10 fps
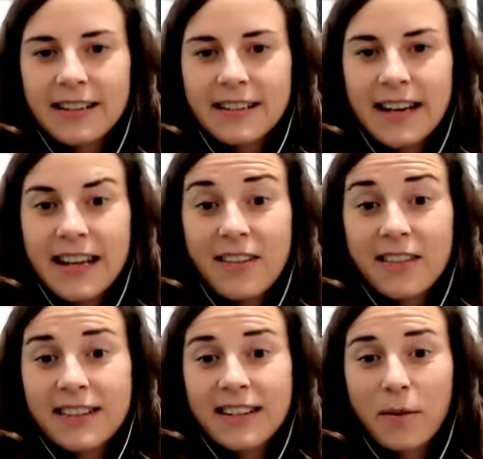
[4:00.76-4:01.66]
to leave and
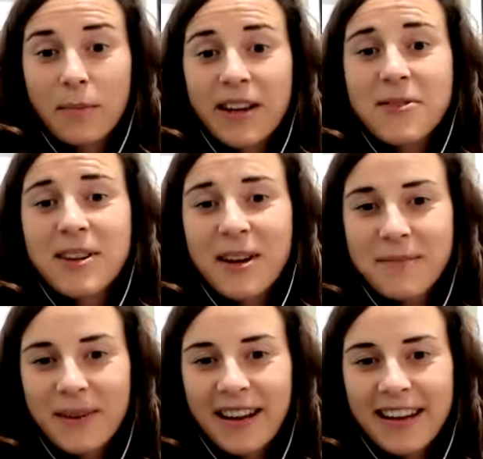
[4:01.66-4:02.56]
set up my own
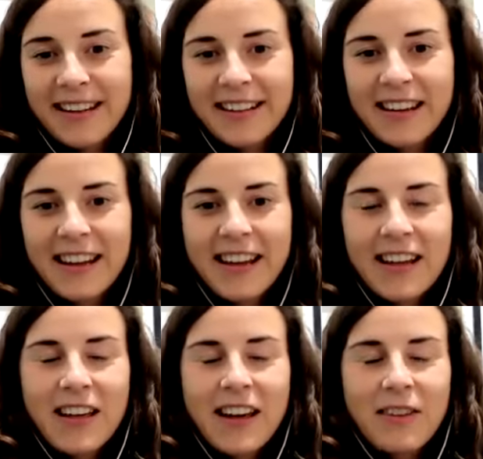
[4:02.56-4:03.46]
company and
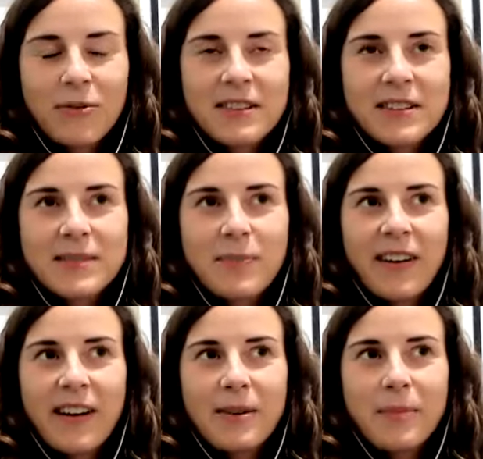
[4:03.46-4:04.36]
and was
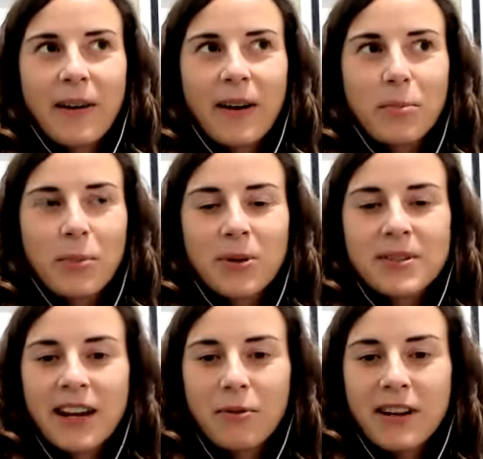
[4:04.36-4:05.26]
inspired by books
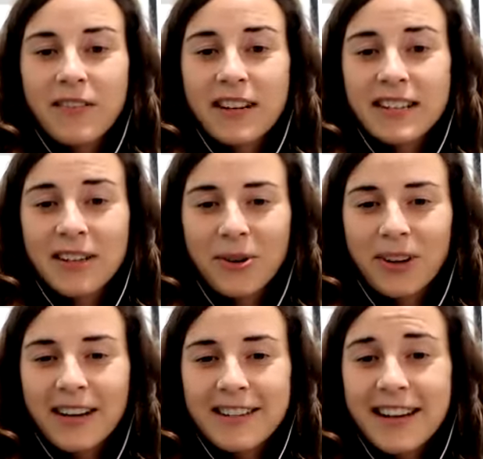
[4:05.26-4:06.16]
like Reinventing
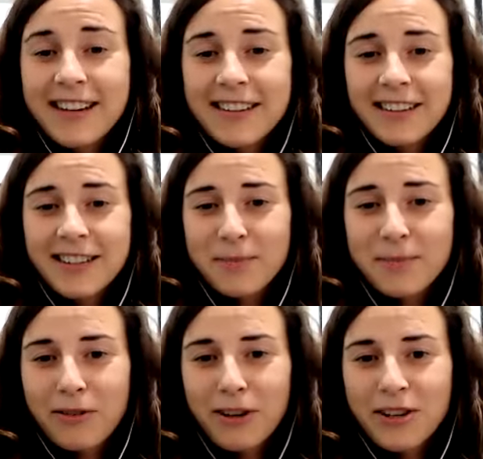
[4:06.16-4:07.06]
Organizations
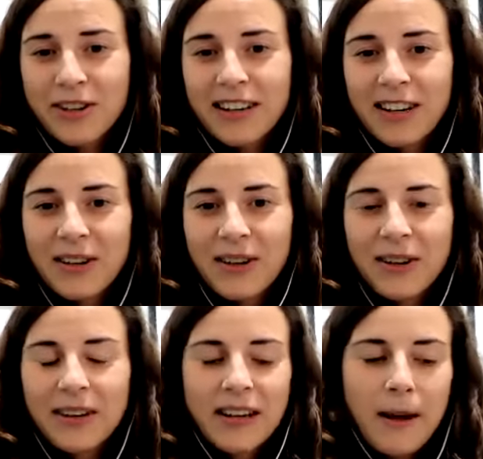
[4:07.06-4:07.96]
by Frederic Laloux
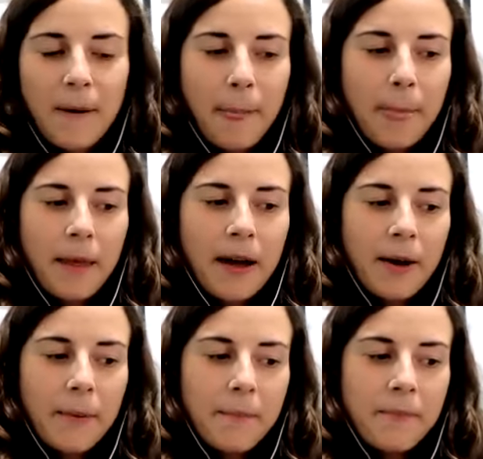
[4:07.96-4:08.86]

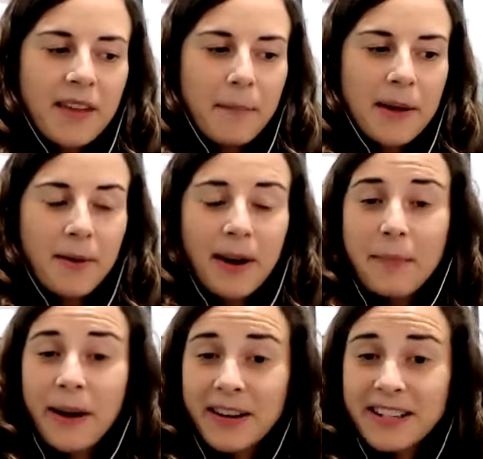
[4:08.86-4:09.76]
um, and people like
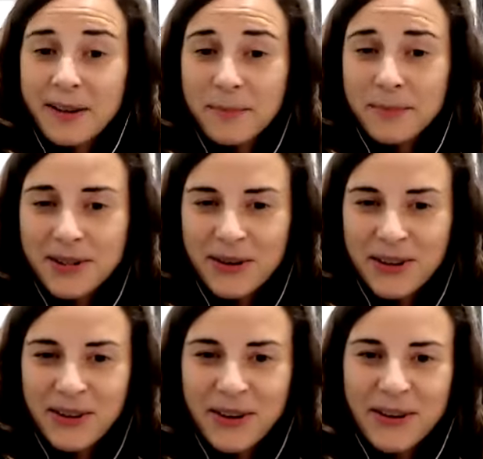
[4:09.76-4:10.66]
Perry Timms, who you
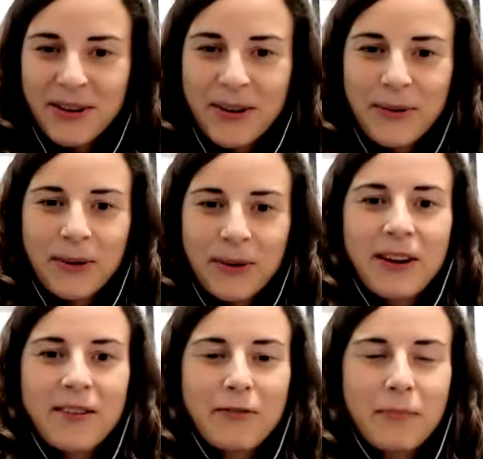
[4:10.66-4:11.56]
know, who were kind
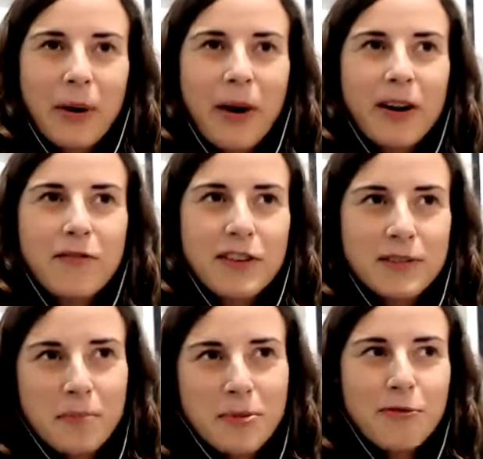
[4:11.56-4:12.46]
of part of this
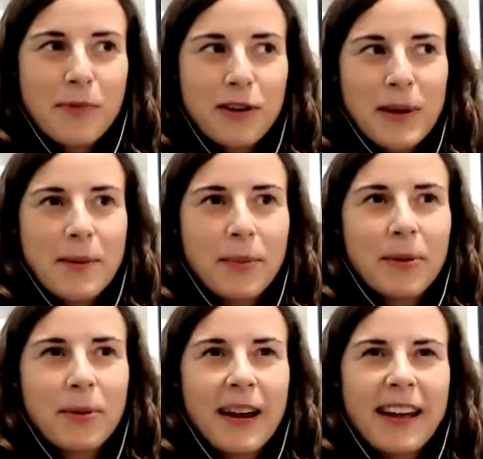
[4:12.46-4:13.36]
movement of people who were
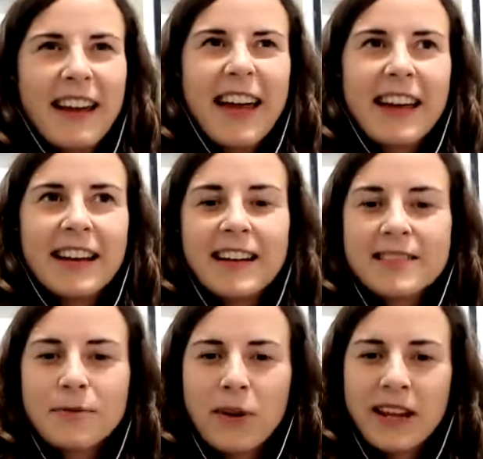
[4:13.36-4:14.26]
like, hey,
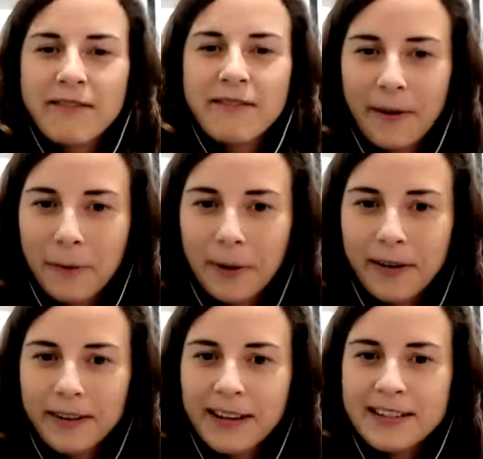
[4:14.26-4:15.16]
let's reinvent work,
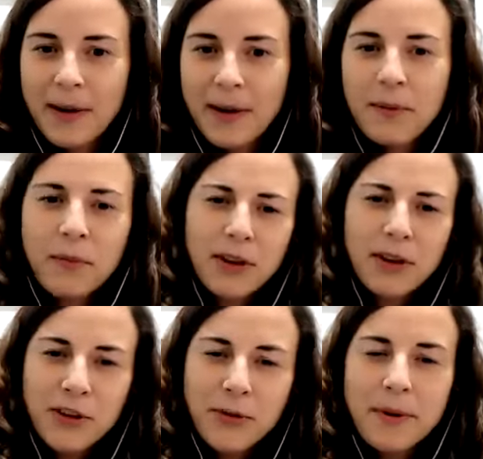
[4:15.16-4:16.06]
let's make it more
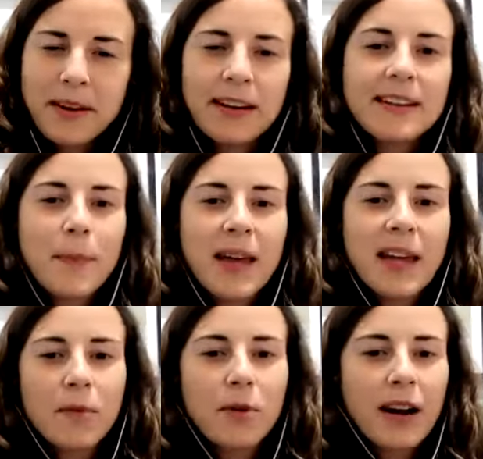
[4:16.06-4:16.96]
human, let's make it
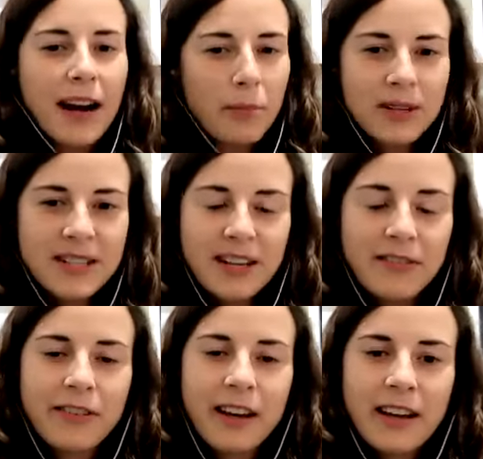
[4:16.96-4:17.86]
more
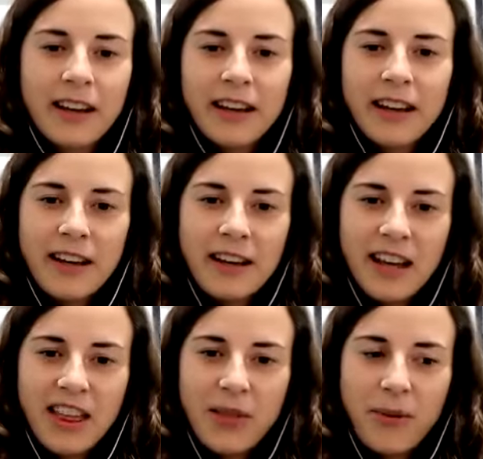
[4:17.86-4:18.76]
collaborative. And I
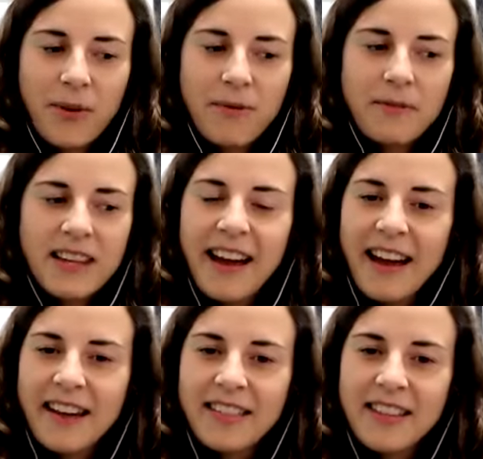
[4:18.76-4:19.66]
thought, yeah,
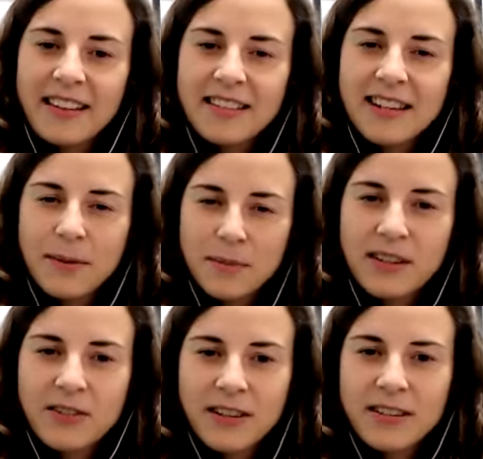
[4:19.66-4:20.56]
that seems
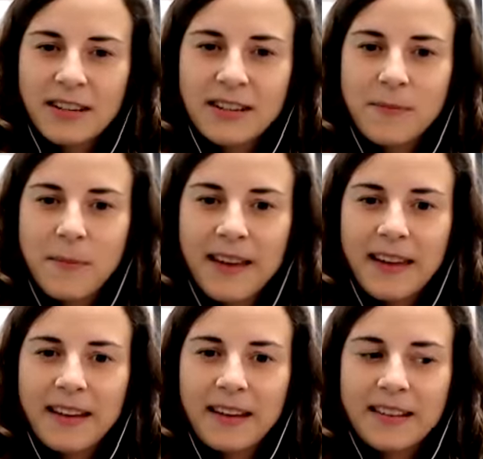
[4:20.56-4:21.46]
interesting to
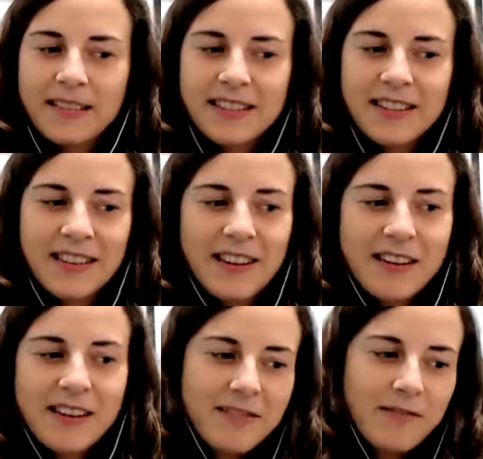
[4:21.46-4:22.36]
me, and started
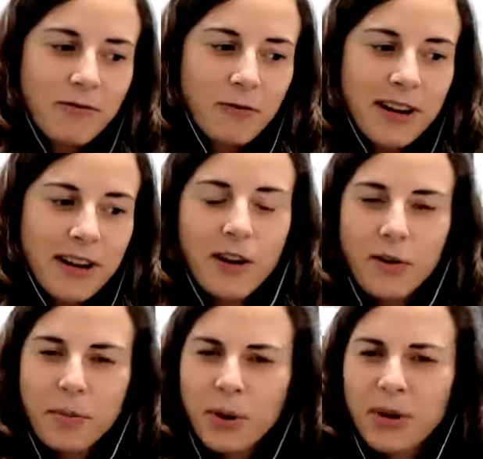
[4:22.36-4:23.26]
kind of reading a lot of
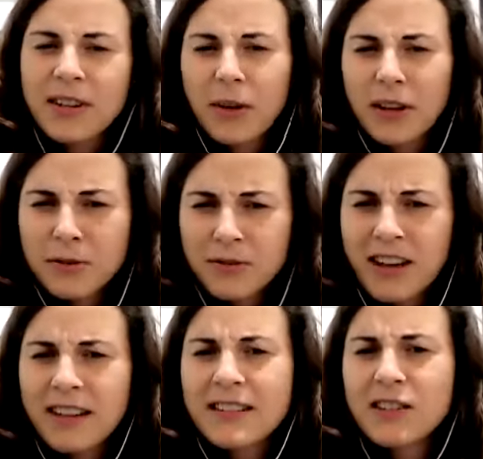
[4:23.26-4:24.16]
books and going to
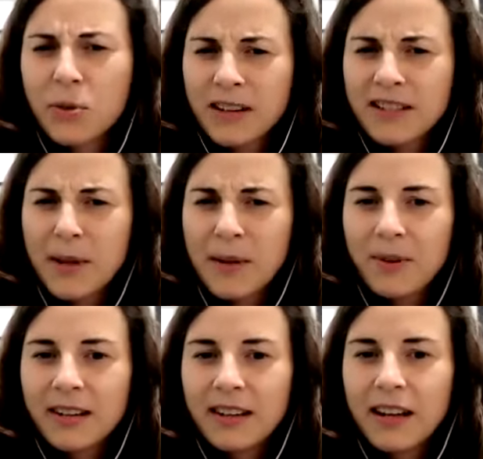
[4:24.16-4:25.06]
events and talking to people
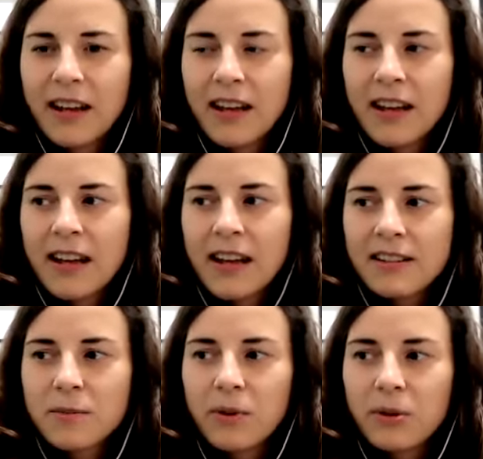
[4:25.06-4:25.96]
and
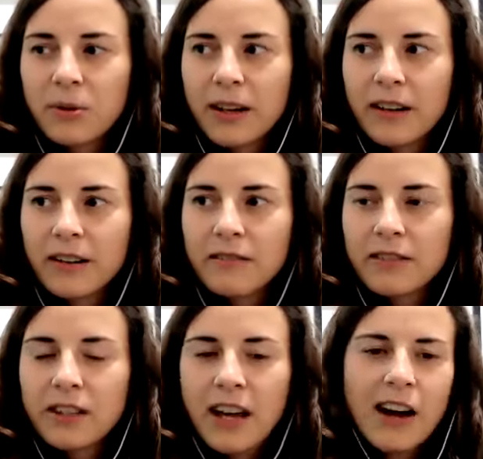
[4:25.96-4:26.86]
exploring
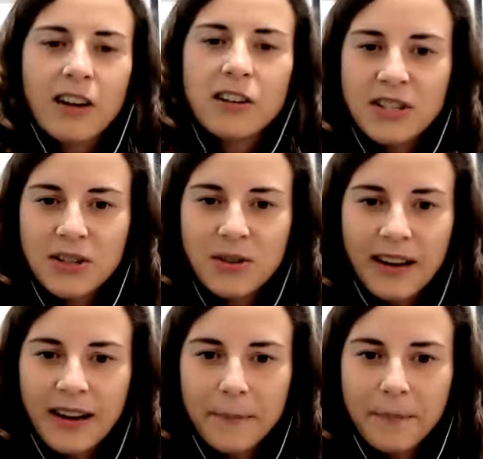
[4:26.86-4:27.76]
how could we do
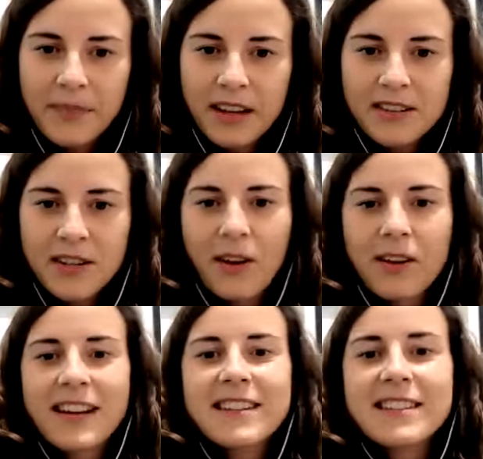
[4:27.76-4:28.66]
that and so, kind
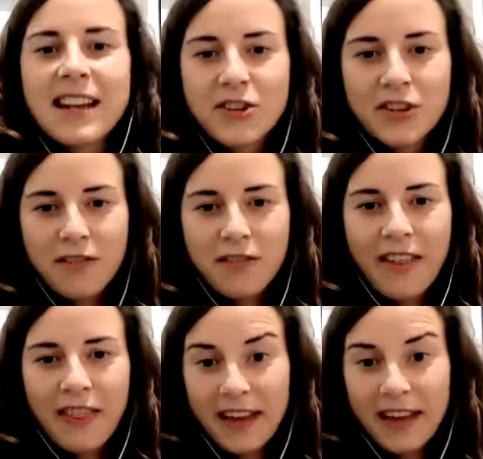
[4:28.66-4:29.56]
of extension of that
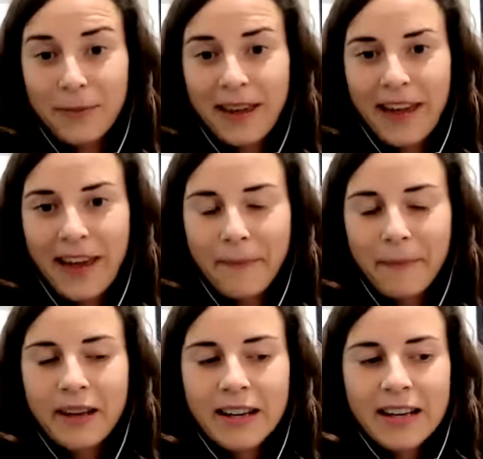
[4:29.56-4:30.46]
then
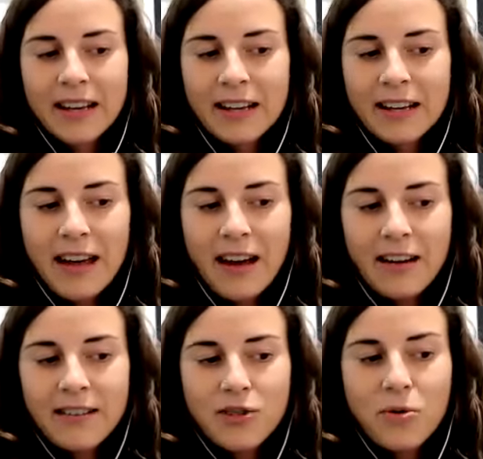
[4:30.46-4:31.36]
became
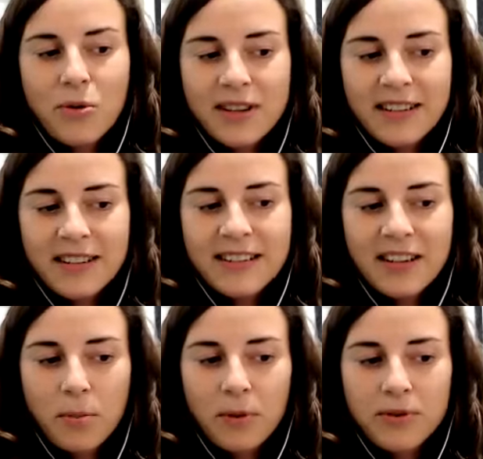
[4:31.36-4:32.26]
stories and
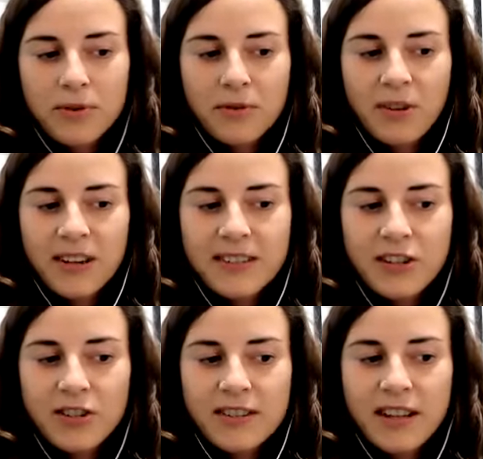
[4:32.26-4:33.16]
examples of
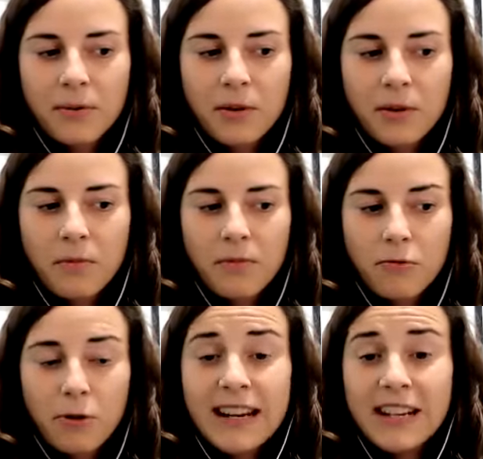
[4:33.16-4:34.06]
organizations that were
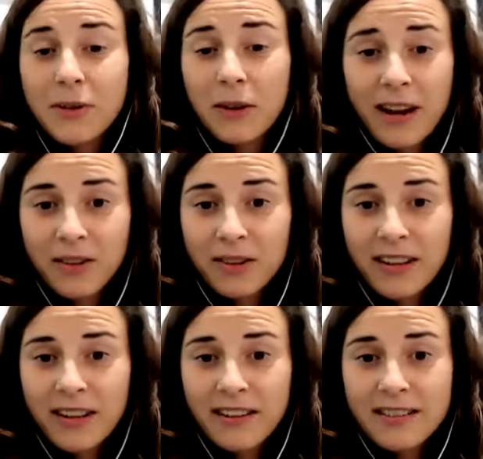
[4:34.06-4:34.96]
really doing radical
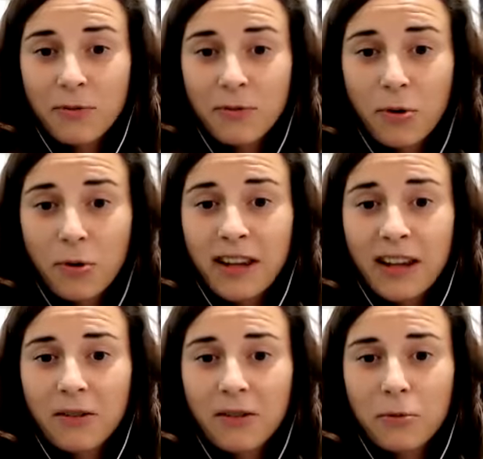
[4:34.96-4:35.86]
things and working
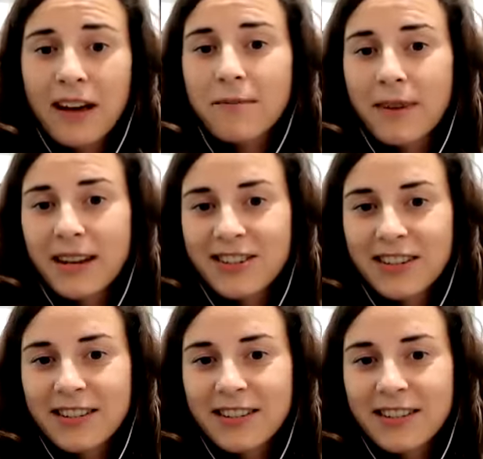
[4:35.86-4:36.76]
without managers.